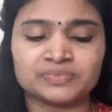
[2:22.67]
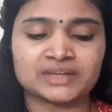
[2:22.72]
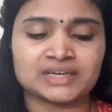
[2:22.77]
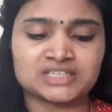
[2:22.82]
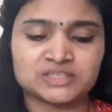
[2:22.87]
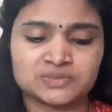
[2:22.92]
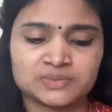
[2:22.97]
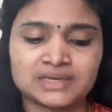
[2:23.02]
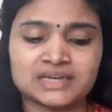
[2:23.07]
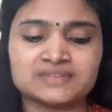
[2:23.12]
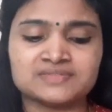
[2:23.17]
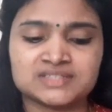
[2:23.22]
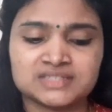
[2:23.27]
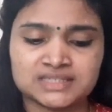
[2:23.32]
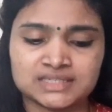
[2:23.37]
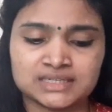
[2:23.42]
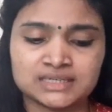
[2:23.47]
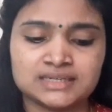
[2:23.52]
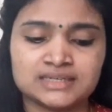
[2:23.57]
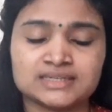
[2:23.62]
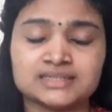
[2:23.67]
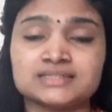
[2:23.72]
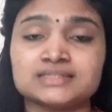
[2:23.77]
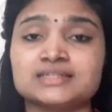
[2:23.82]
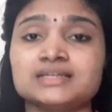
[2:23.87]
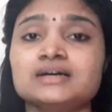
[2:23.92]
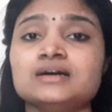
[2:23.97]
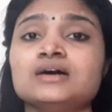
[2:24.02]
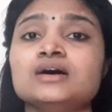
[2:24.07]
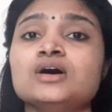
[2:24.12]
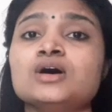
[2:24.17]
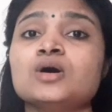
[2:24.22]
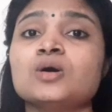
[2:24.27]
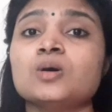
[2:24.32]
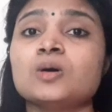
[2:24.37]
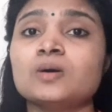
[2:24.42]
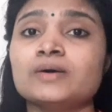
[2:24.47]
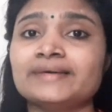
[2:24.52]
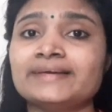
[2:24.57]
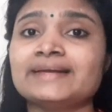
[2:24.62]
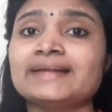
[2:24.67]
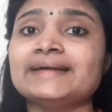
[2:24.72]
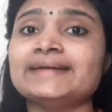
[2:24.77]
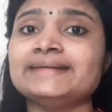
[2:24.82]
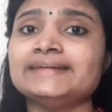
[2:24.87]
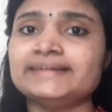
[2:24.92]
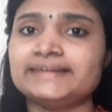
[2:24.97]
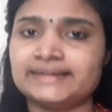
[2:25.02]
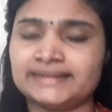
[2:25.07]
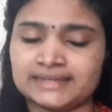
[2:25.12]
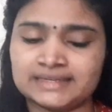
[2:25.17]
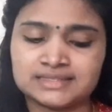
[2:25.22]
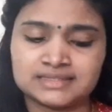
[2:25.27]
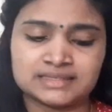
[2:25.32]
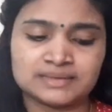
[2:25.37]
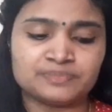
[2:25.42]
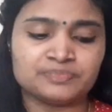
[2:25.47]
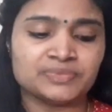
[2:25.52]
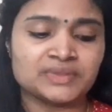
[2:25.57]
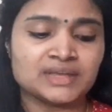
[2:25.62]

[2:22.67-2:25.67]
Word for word: as we have said it is the online test